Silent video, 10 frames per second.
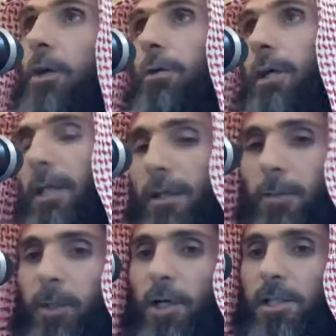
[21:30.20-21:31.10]
No,
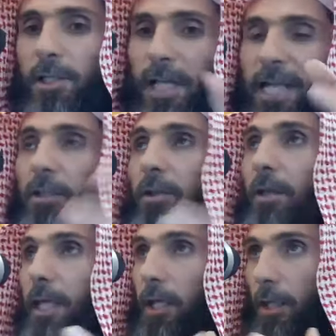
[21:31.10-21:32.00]
because that
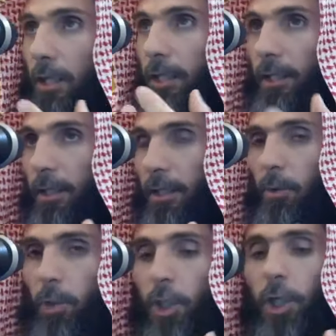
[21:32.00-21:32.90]

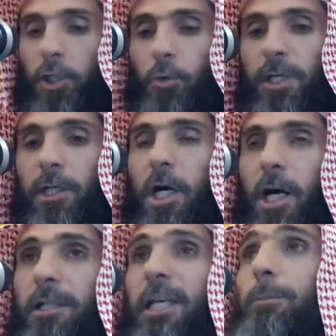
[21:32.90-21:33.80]
they were arguing
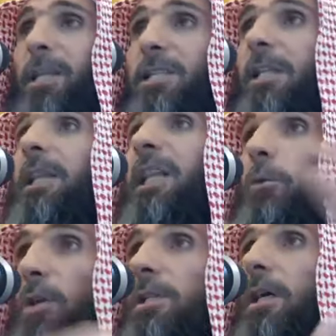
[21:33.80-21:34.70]
regarding that means that that
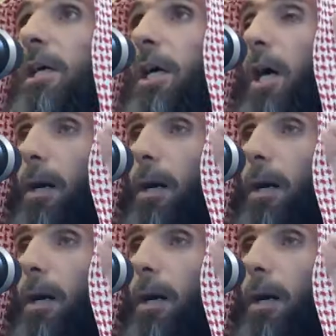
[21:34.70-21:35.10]
was an